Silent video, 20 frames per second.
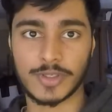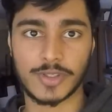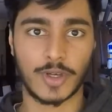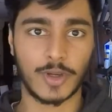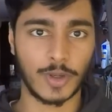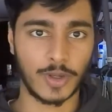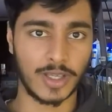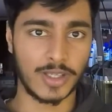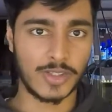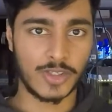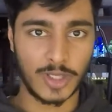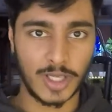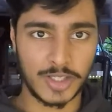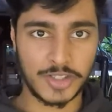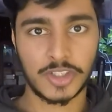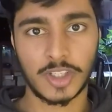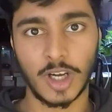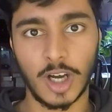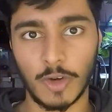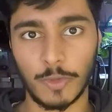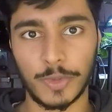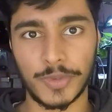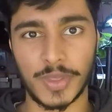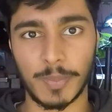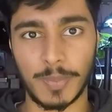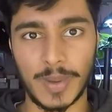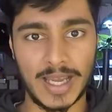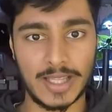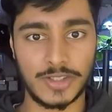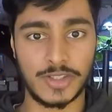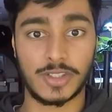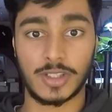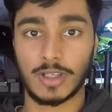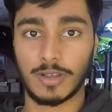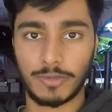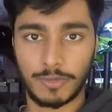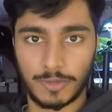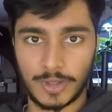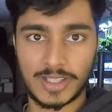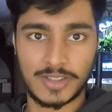Okay, so let's start off with the bad stuff.